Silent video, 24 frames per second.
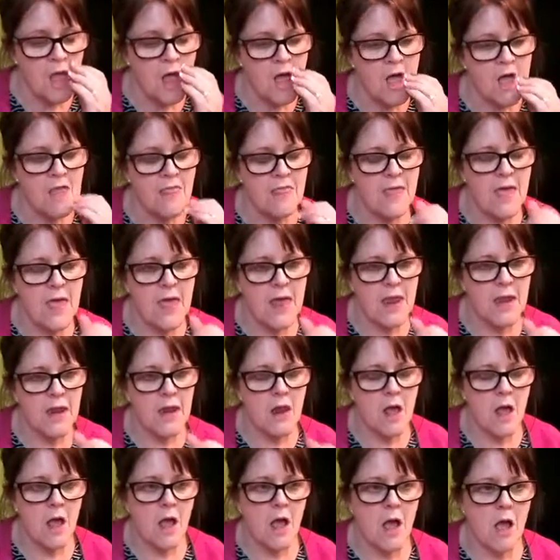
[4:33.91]
and then
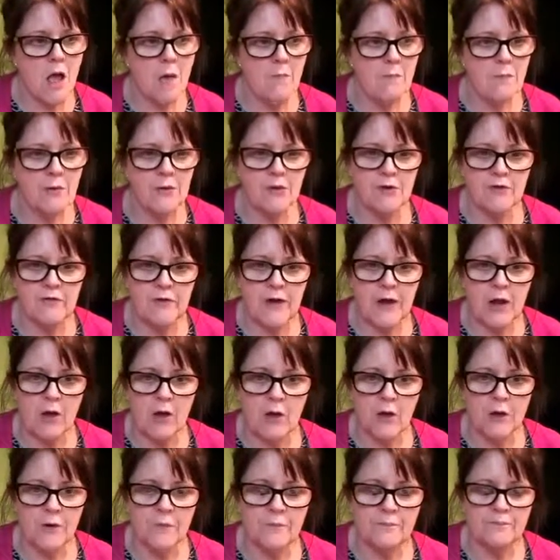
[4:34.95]
put the grill
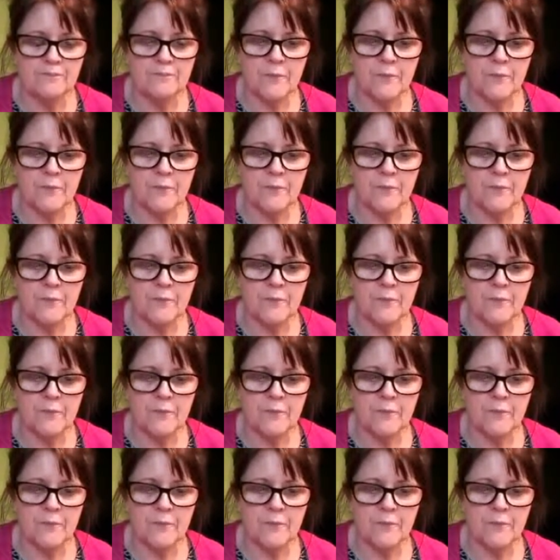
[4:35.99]
on,